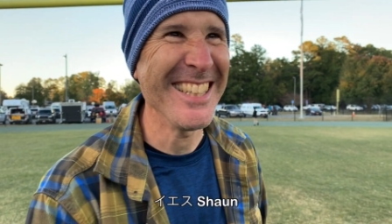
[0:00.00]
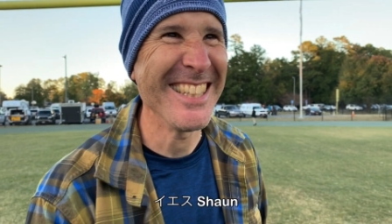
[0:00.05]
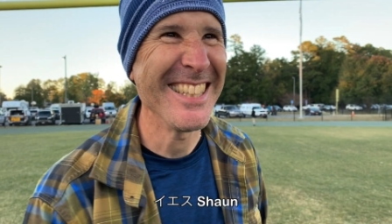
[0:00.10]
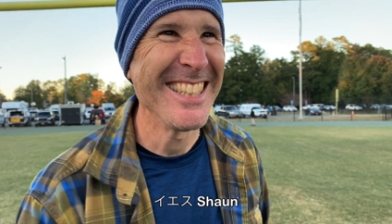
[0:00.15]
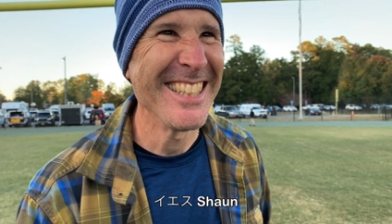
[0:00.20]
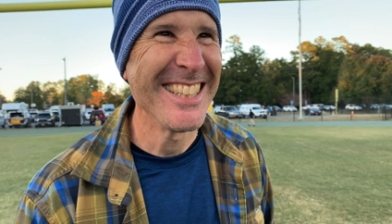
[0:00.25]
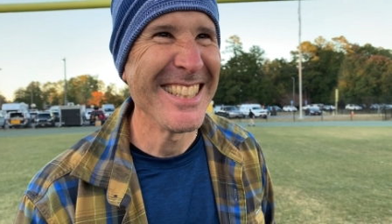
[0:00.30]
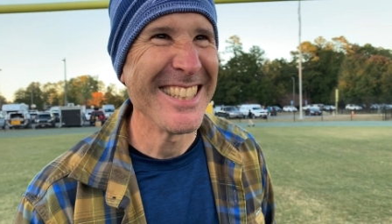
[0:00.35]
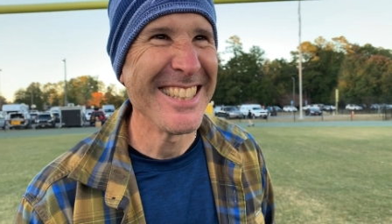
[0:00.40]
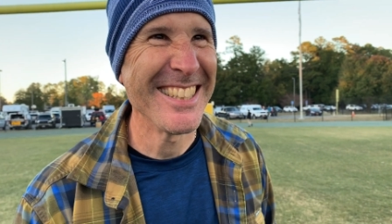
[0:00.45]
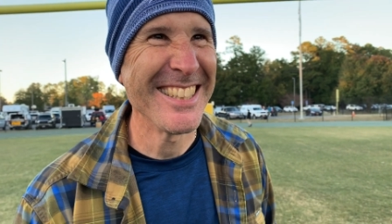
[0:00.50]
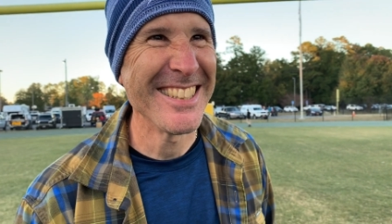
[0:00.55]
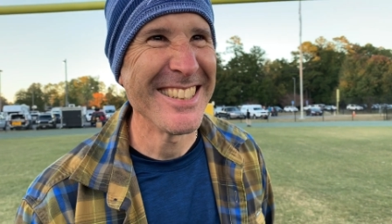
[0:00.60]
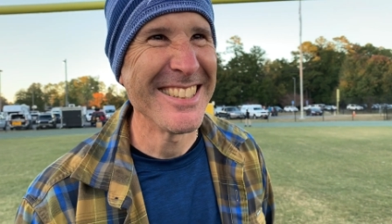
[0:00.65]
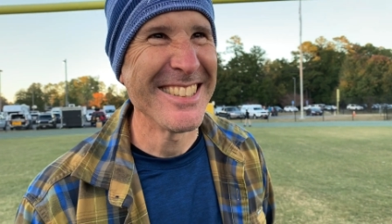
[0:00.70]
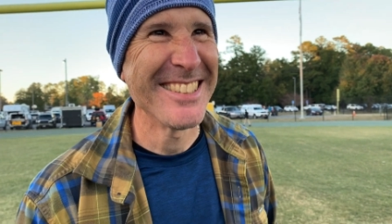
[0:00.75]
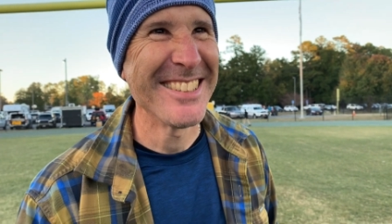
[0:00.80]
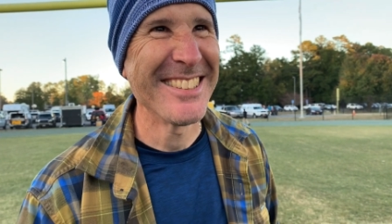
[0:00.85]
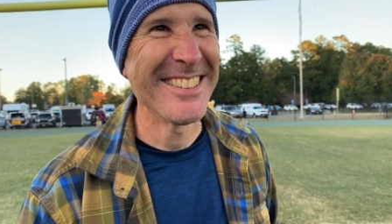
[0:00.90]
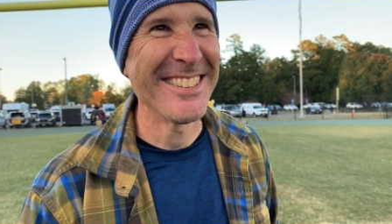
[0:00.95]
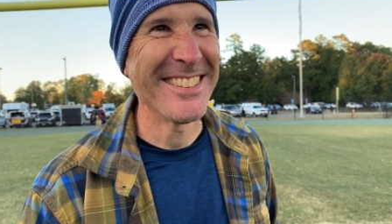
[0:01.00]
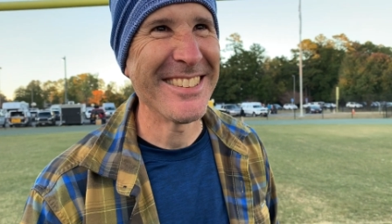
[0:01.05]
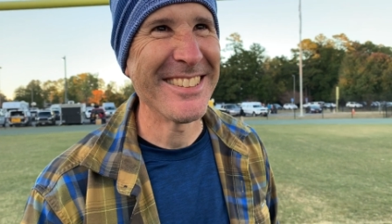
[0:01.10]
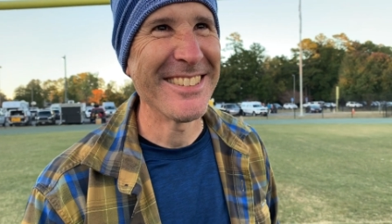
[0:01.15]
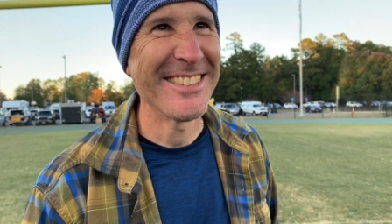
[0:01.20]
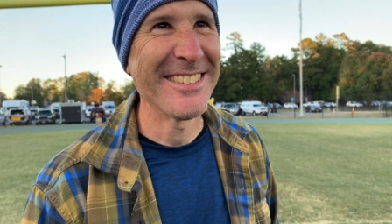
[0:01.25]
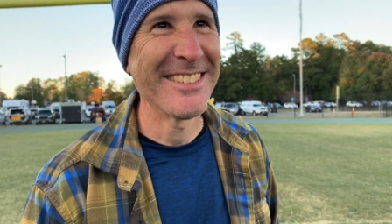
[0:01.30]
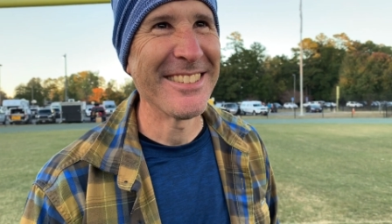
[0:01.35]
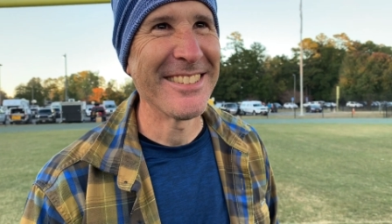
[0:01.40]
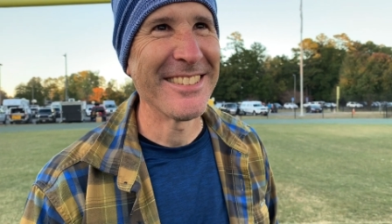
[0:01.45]
So, uh, do you know
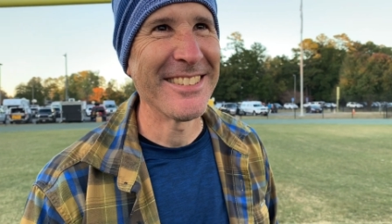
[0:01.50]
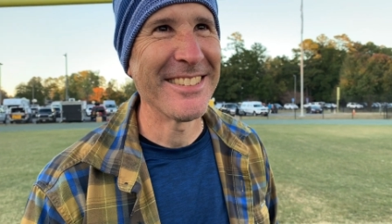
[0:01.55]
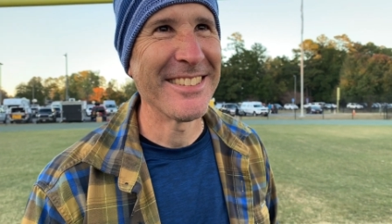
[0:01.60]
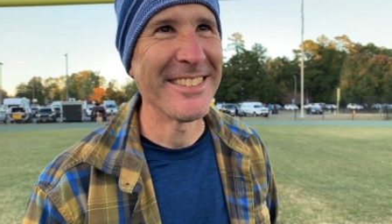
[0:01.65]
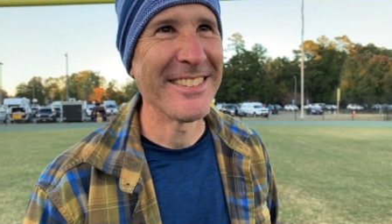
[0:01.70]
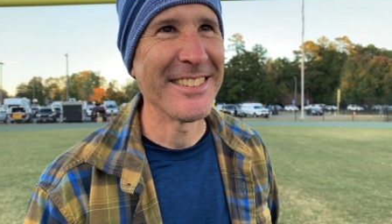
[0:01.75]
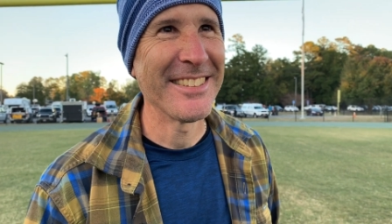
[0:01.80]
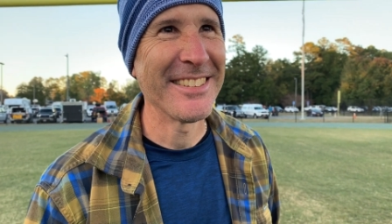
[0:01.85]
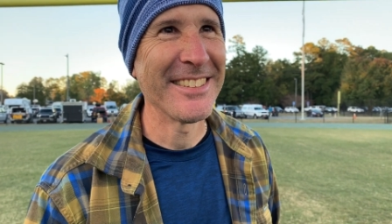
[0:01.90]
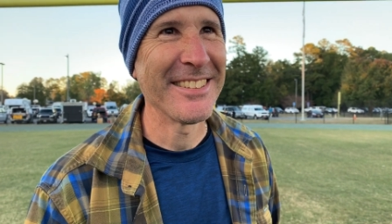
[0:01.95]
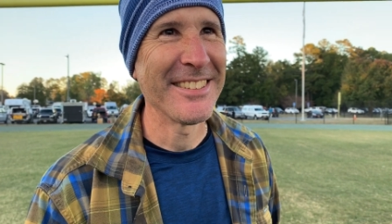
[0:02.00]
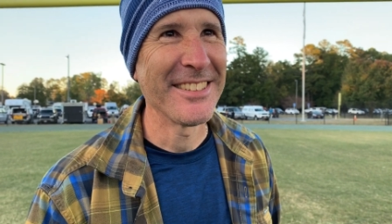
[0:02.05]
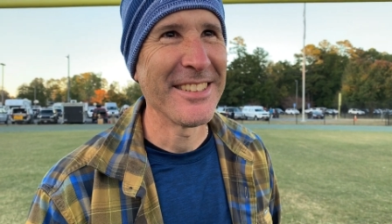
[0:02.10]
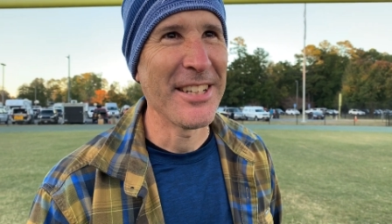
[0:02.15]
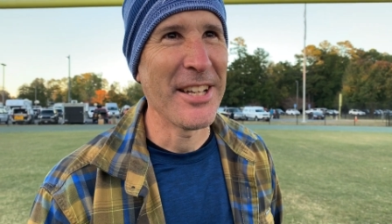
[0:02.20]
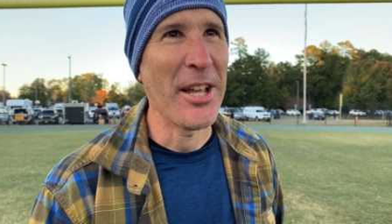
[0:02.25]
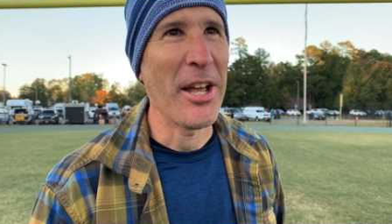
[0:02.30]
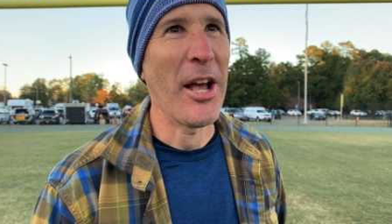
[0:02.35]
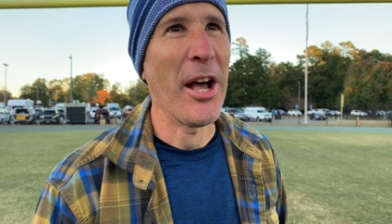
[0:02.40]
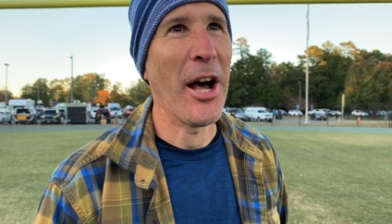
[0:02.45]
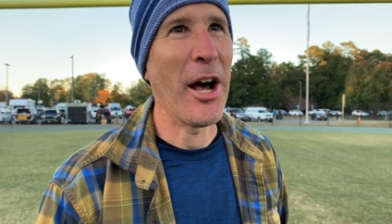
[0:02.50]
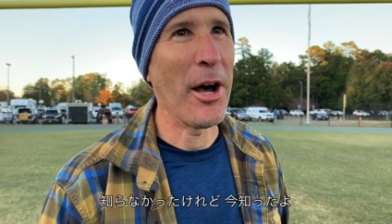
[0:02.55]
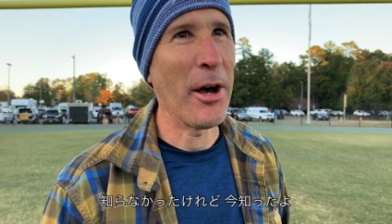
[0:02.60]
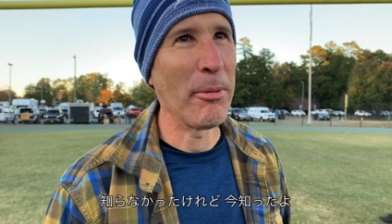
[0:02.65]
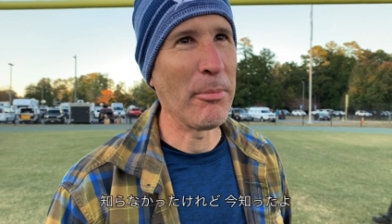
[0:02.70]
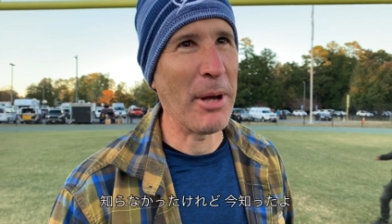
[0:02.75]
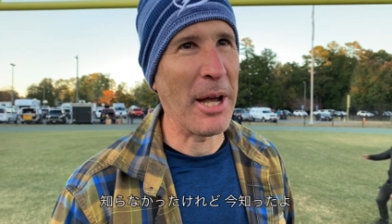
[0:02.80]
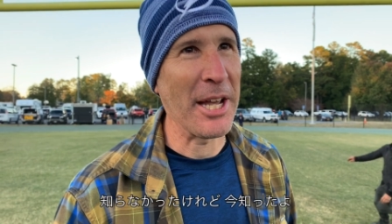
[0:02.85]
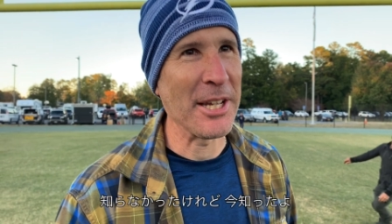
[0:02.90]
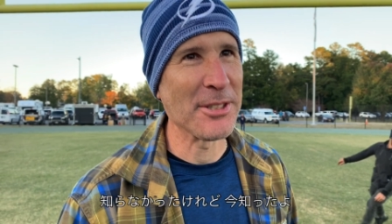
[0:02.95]
my YouTube channel?
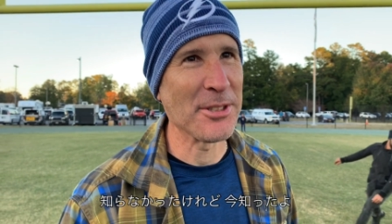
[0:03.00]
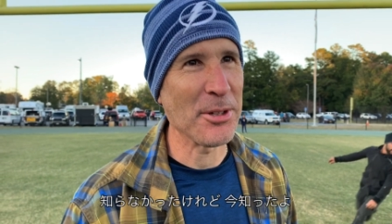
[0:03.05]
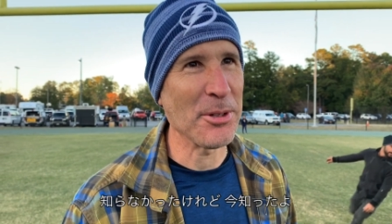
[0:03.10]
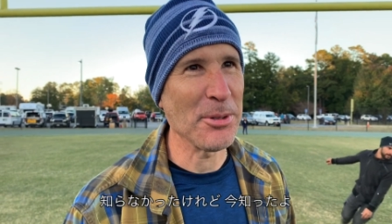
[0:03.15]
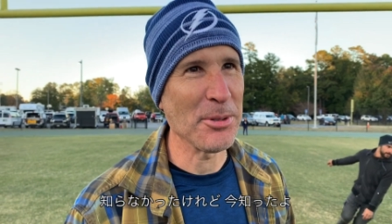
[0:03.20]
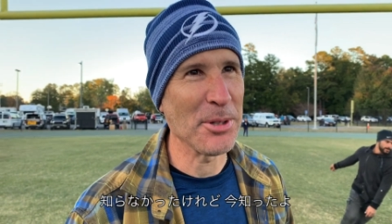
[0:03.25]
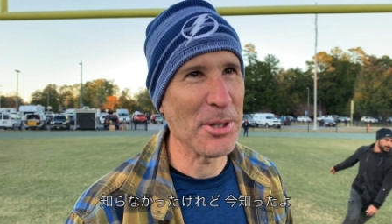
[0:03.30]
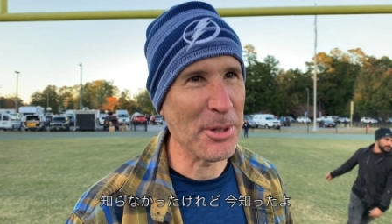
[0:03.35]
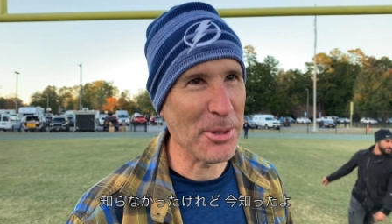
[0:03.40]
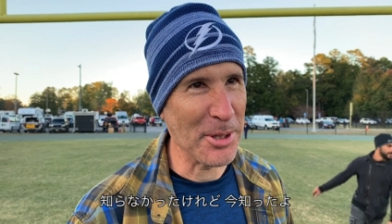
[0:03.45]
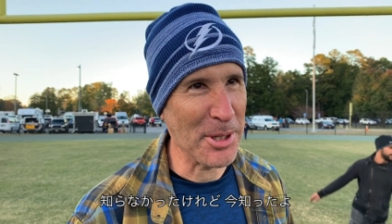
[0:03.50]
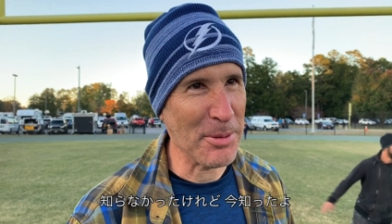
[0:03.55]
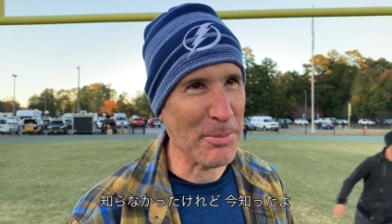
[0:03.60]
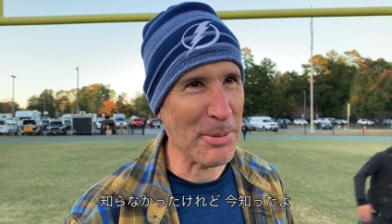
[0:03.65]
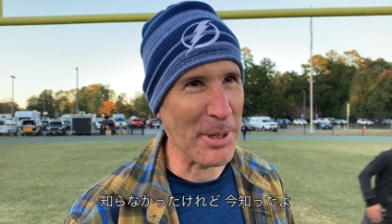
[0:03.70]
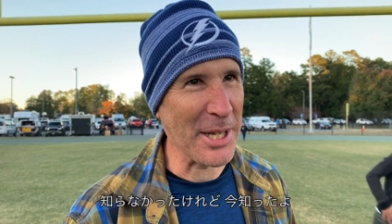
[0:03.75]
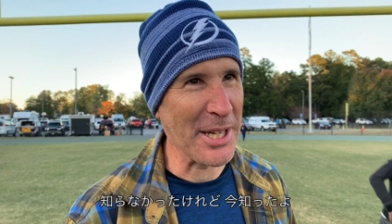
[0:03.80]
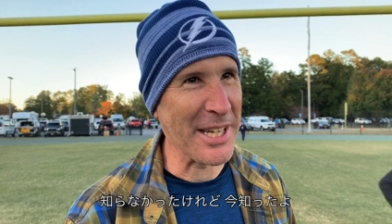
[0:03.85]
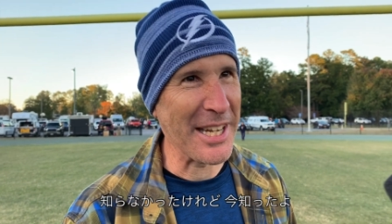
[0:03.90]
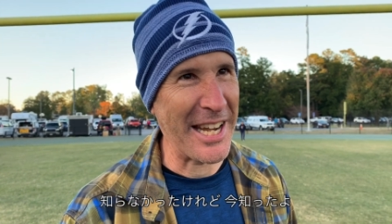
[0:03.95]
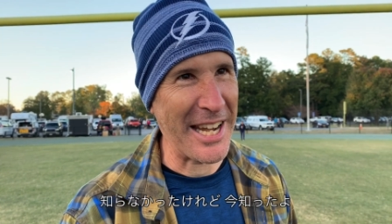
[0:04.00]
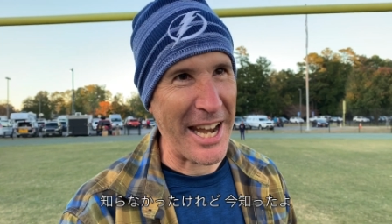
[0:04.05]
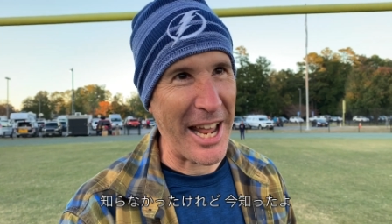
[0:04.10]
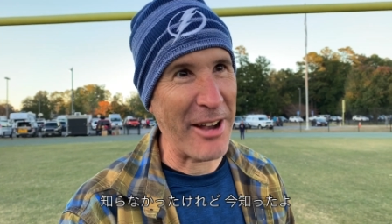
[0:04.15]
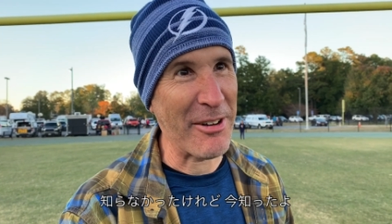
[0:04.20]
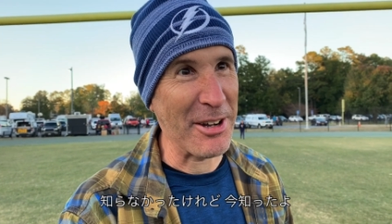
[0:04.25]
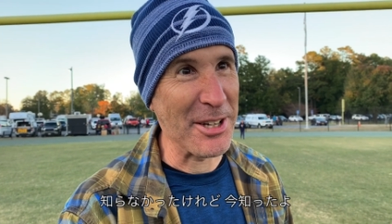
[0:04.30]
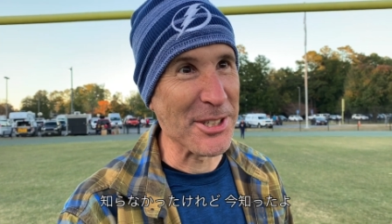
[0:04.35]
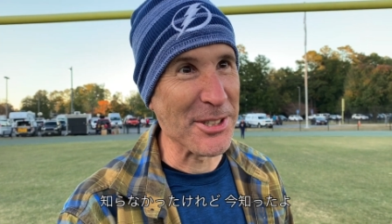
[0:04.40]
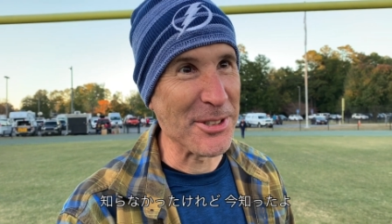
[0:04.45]
Um, I don't know it, but
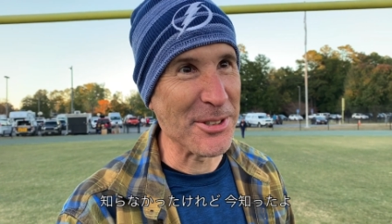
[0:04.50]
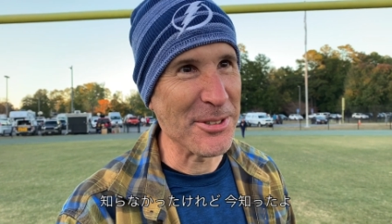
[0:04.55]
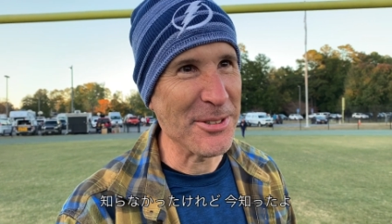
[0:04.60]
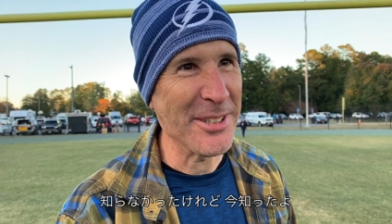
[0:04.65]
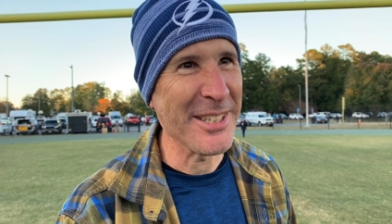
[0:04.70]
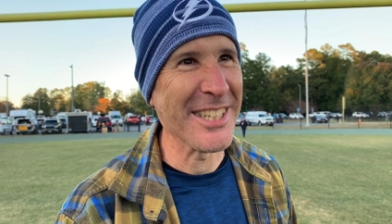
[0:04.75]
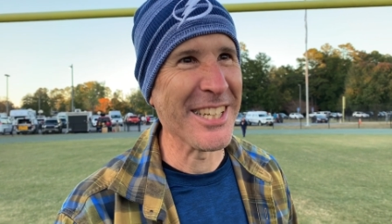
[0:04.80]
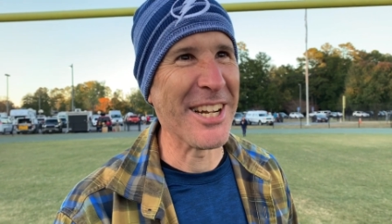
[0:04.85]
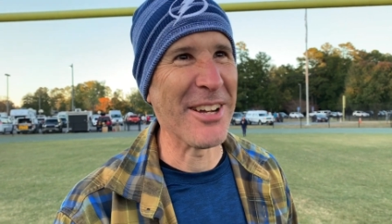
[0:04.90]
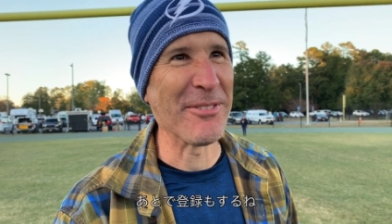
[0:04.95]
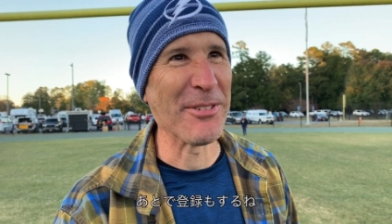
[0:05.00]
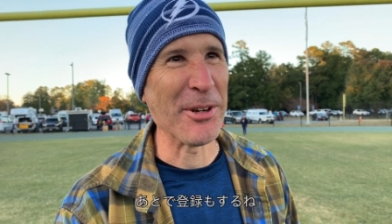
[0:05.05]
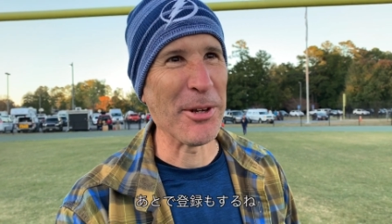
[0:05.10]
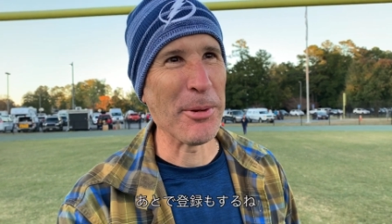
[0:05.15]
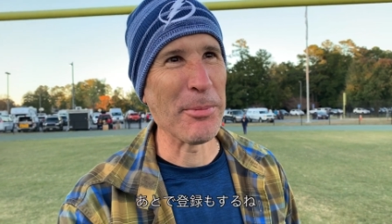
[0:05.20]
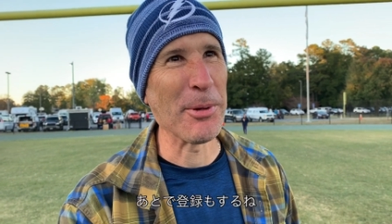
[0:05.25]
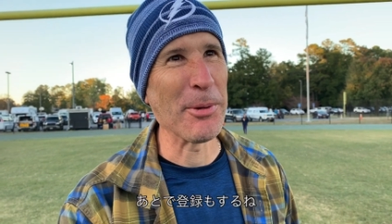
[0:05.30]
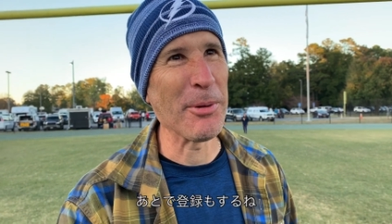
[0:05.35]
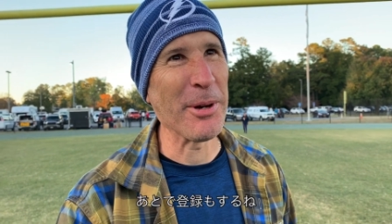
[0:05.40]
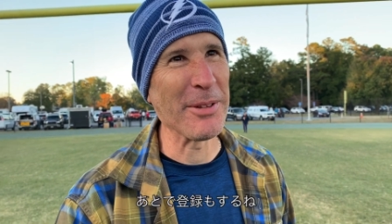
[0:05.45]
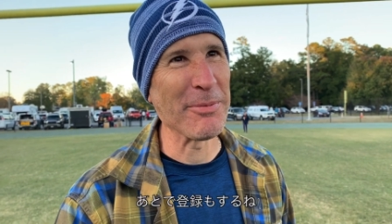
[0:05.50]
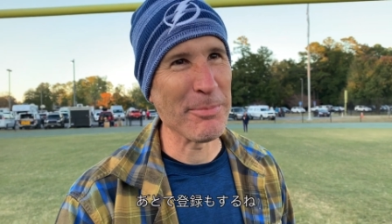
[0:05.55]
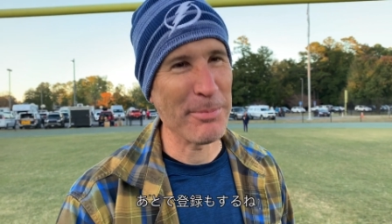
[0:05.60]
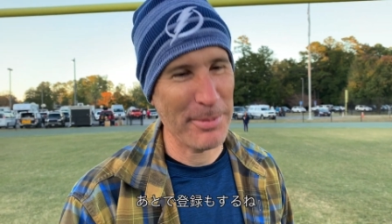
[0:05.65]
now I do, and I'm gonna be I'm